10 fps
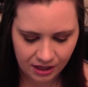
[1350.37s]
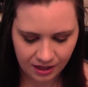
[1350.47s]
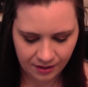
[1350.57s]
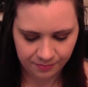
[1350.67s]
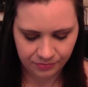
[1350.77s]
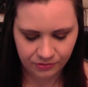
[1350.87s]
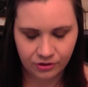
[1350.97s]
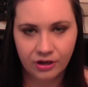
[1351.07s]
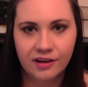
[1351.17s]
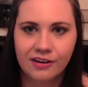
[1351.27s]

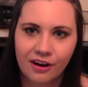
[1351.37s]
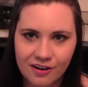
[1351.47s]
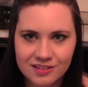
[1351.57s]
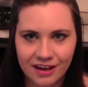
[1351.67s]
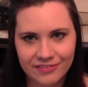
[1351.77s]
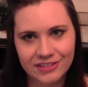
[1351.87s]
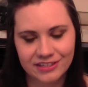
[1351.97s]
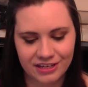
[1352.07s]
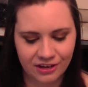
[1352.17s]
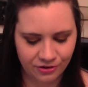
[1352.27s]
Your credit cards
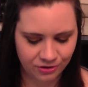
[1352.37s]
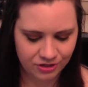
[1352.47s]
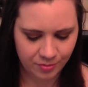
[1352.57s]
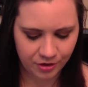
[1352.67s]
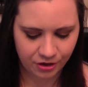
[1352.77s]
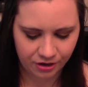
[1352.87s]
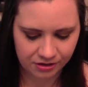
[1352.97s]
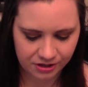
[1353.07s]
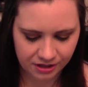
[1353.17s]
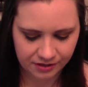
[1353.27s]
obviously are your debit
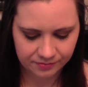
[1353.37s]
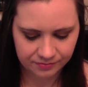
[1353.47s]
card.